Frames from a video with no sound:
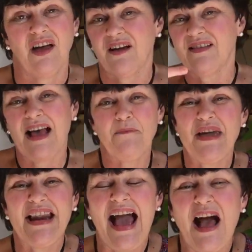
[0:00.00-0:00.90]
Because I
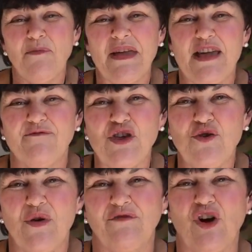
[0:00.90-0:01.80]
mean, how many of
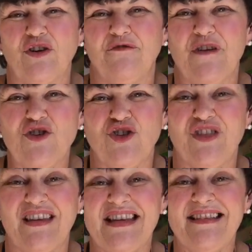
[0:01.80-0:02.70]
you have got a vision
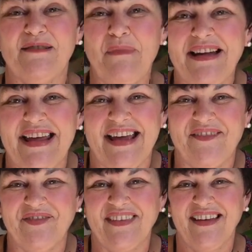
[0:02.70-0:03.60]
that needs money?
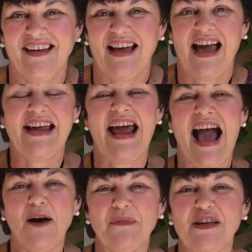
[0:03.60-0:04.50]
And
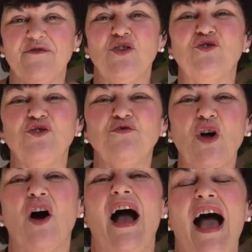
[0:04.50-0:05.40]
how many of you do
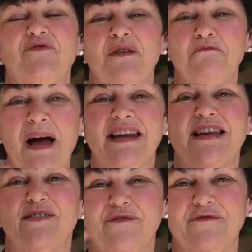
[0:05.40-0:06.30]
not have the
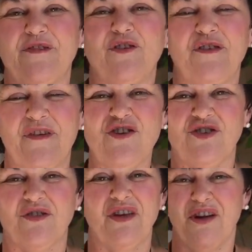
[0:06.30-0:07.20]
money to fulfill the
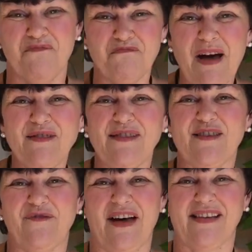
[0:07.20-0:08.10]
vision? Most
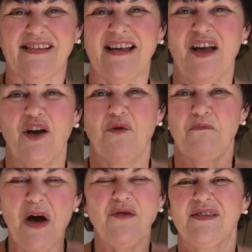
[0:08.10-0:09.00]
of us.
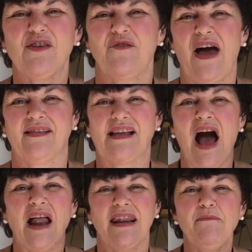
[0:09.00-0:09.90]
Most of us,
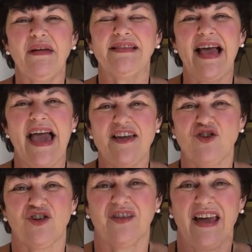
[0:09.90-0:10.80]
our
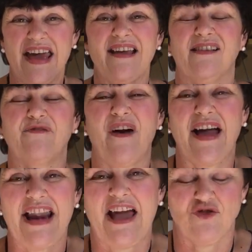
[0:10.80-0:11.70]
limitation is
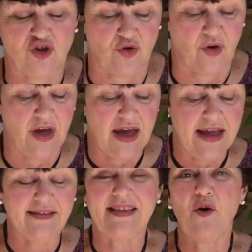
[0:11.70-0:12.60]
financial.
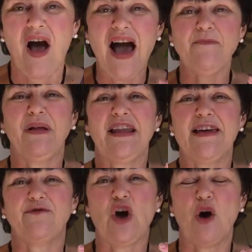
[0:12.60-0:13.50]
And so I
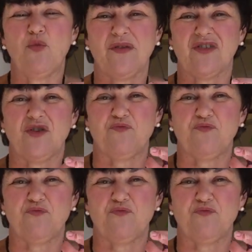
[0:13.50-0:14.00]
believe God wants to